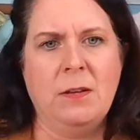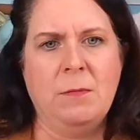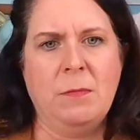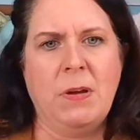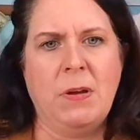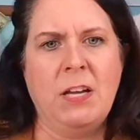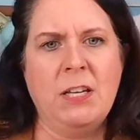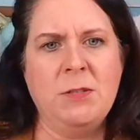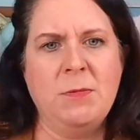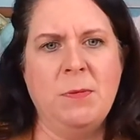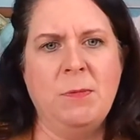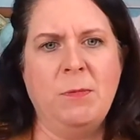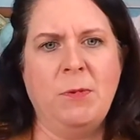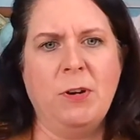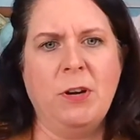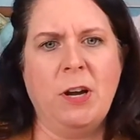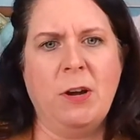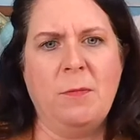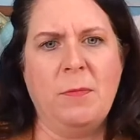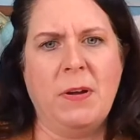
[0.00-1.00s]
My husband will
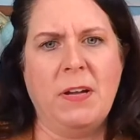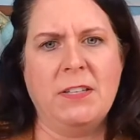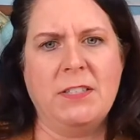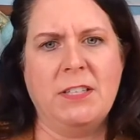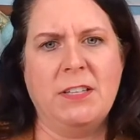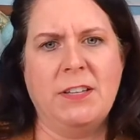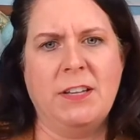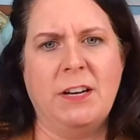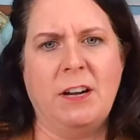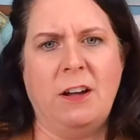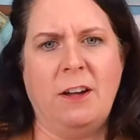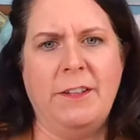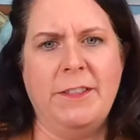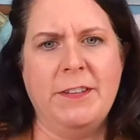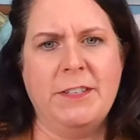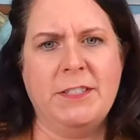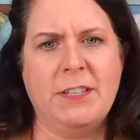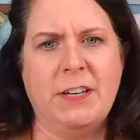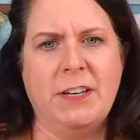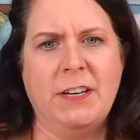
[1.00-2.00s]
go months and then all of
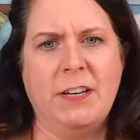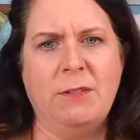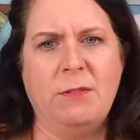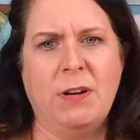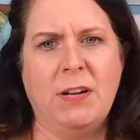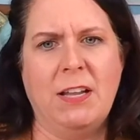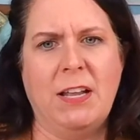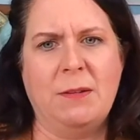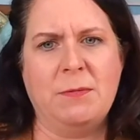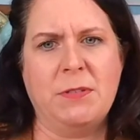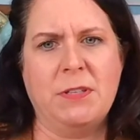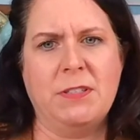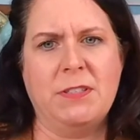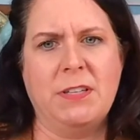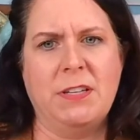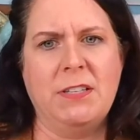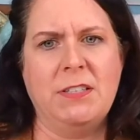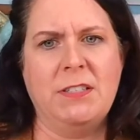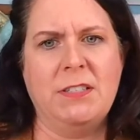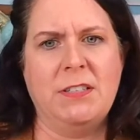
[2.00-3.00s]
a sudden he relapses.
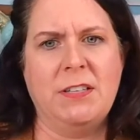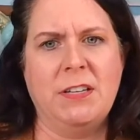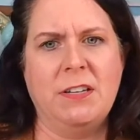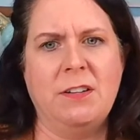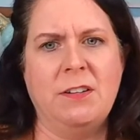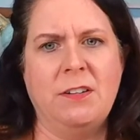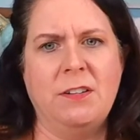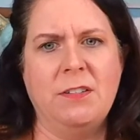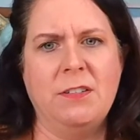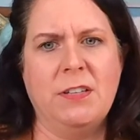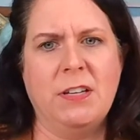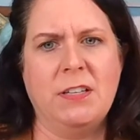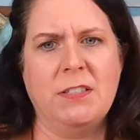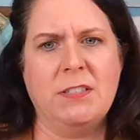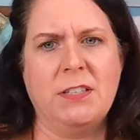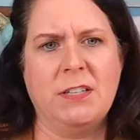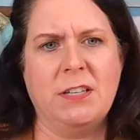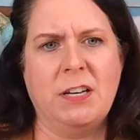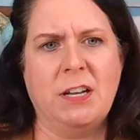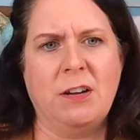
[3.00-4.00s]
He still
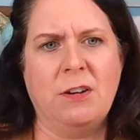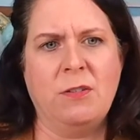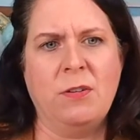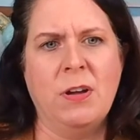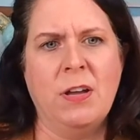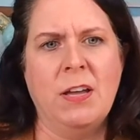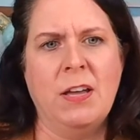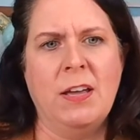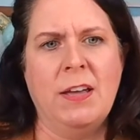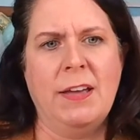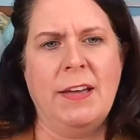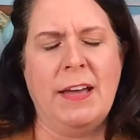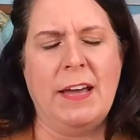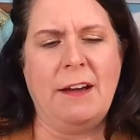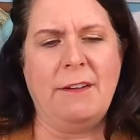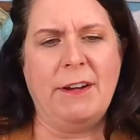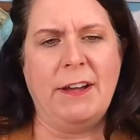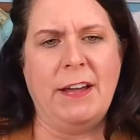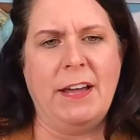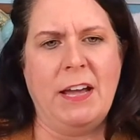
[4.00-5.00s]
doesn't know
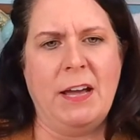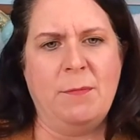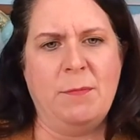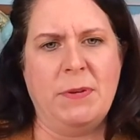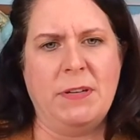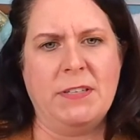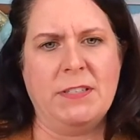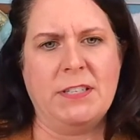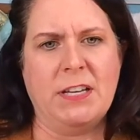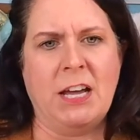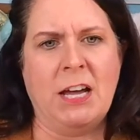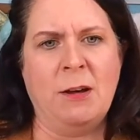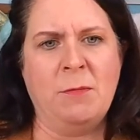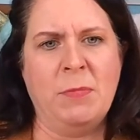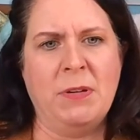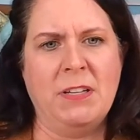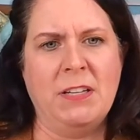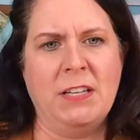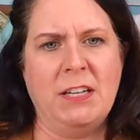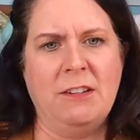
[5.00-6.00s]
how it happens. I
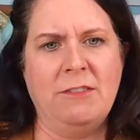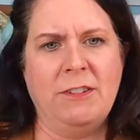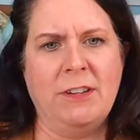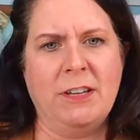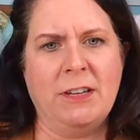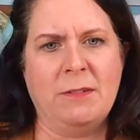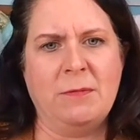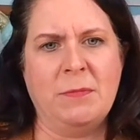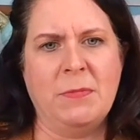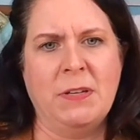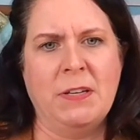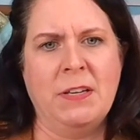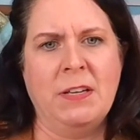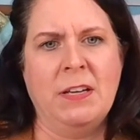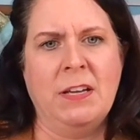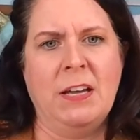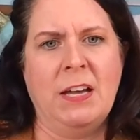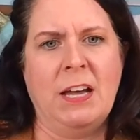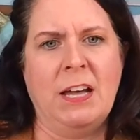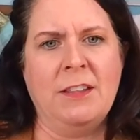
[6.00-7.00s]
believe him.
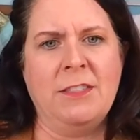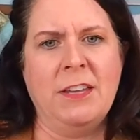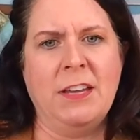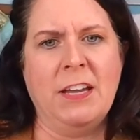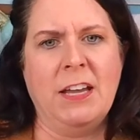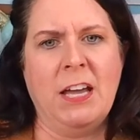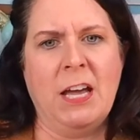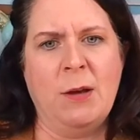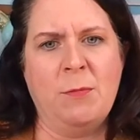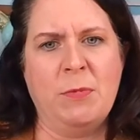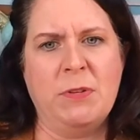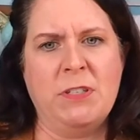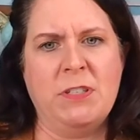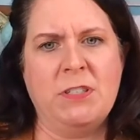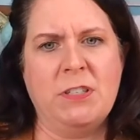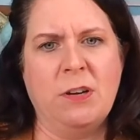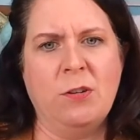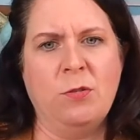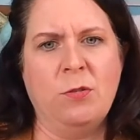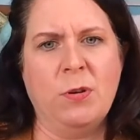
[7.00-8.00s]
I think it happens
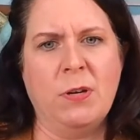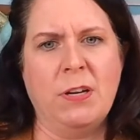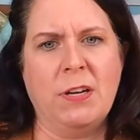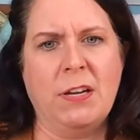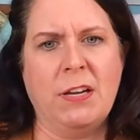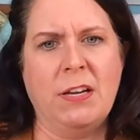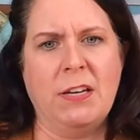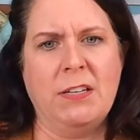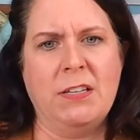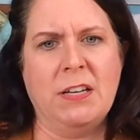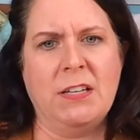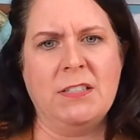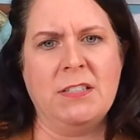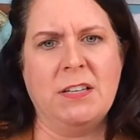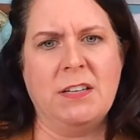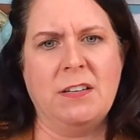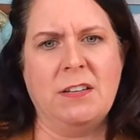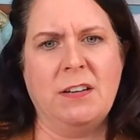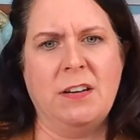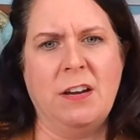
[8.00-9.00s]
so quick he
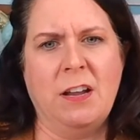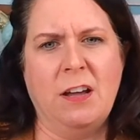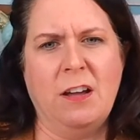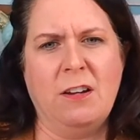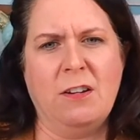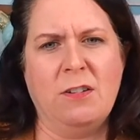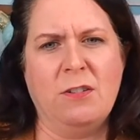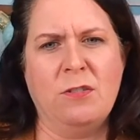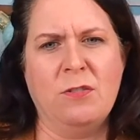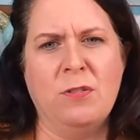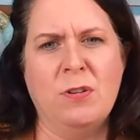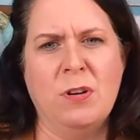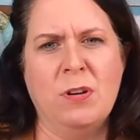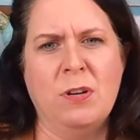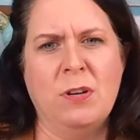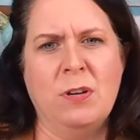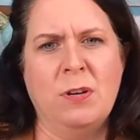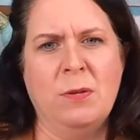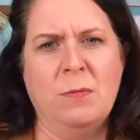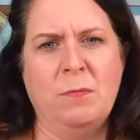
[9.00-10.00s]
doesn't know,
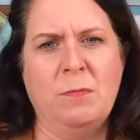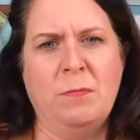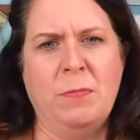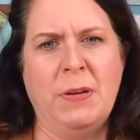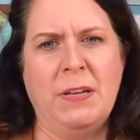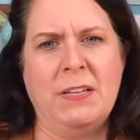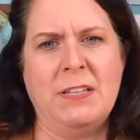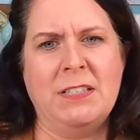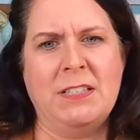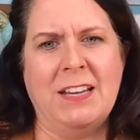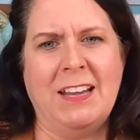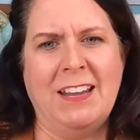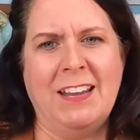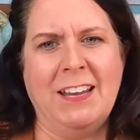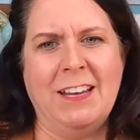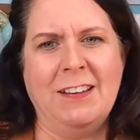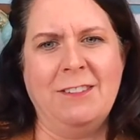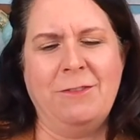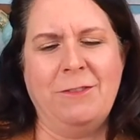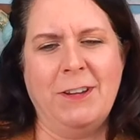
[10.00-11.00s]
but
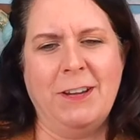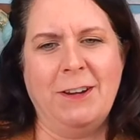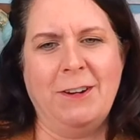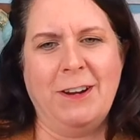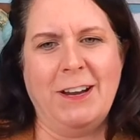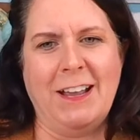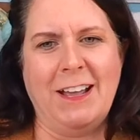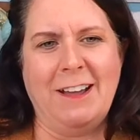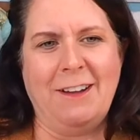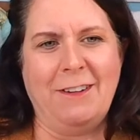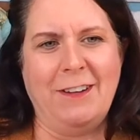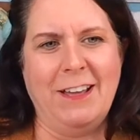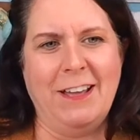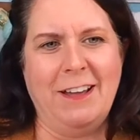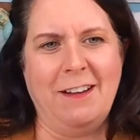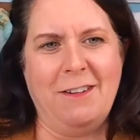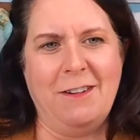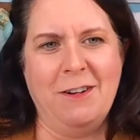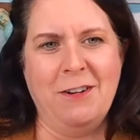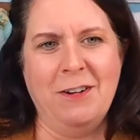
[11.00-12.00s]
dang, figure out
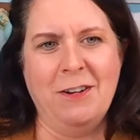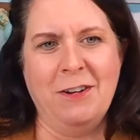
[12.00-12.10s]
how.